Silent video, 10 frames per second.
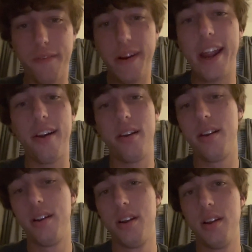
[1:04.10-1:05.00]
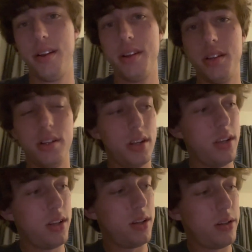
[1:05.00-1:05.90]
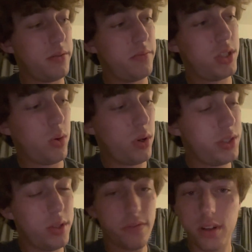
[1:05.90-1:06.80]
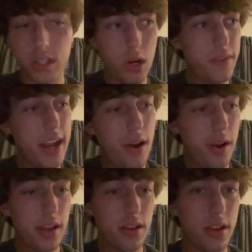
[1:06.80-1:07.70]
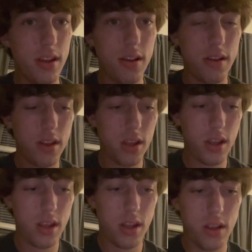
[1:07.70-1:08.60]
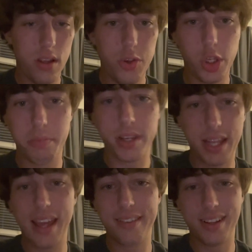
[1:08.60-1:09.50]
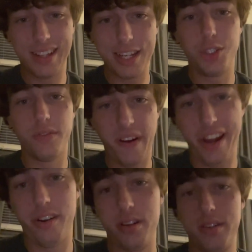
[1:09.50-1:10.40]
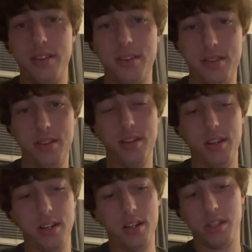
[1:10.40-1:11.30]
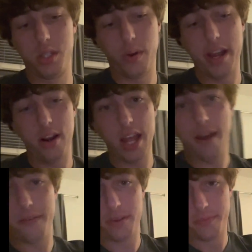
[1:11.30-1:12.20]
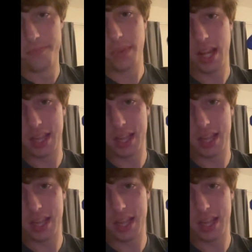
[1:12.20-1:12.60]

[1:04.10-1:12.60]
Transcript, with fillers: fire. Um, so once you've cleared the area, you can begin to light your fire. So right here I have a